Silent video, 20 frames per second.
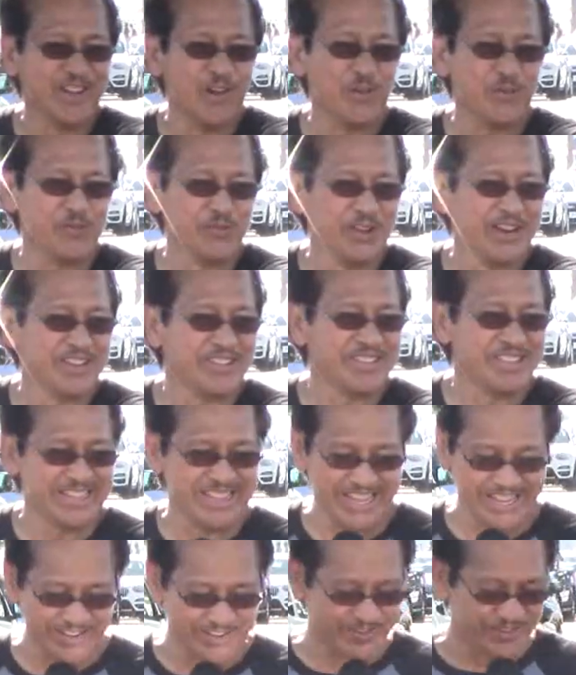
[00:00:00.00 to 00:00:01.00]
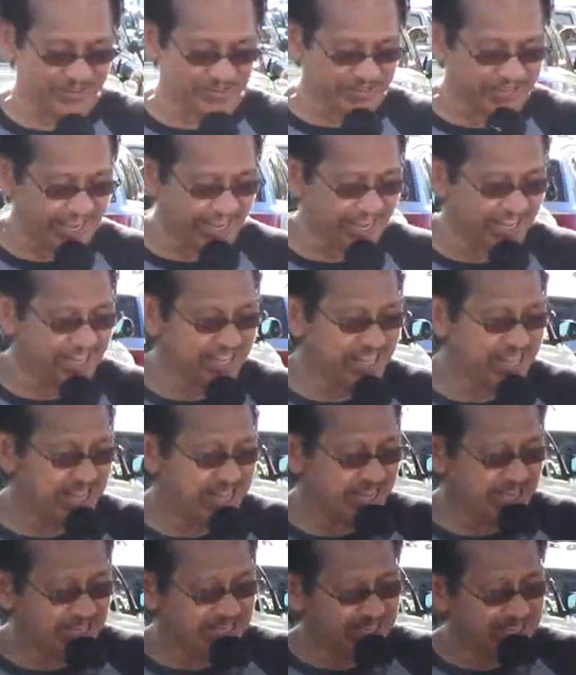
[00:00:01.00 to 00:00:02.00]
Oh, thank you. Okay.
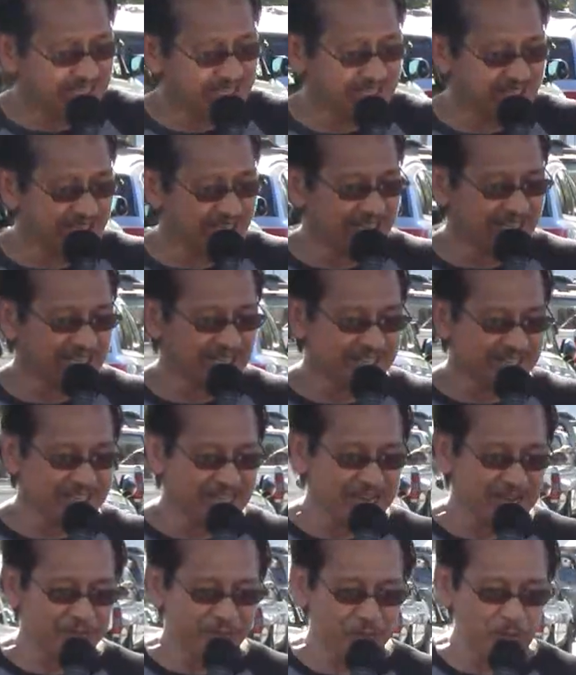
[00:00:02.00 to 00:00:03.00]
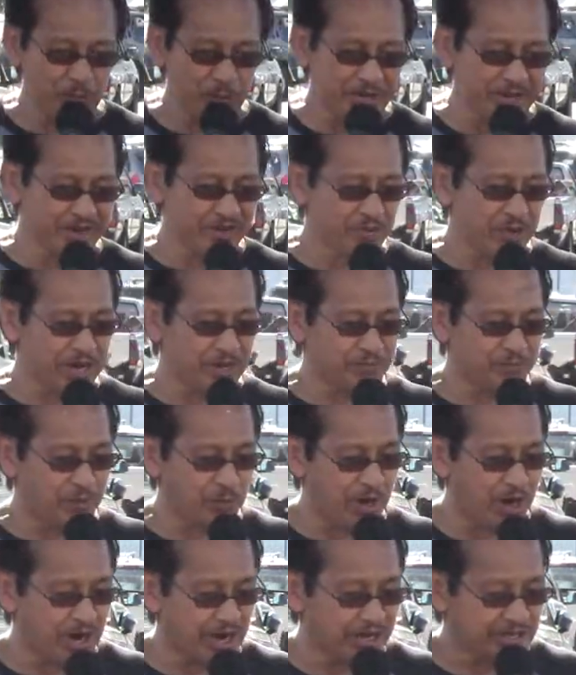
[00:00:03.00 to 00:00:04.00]
See, thankful with a grateful
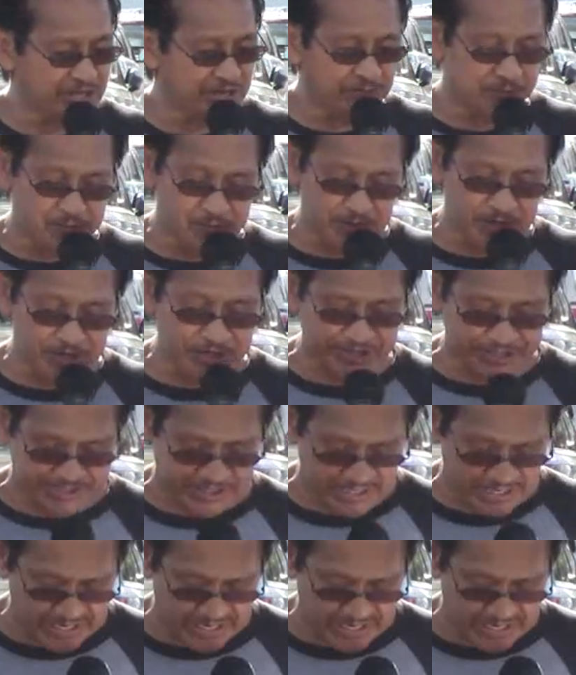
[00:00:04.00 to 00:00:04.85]
heart. The first.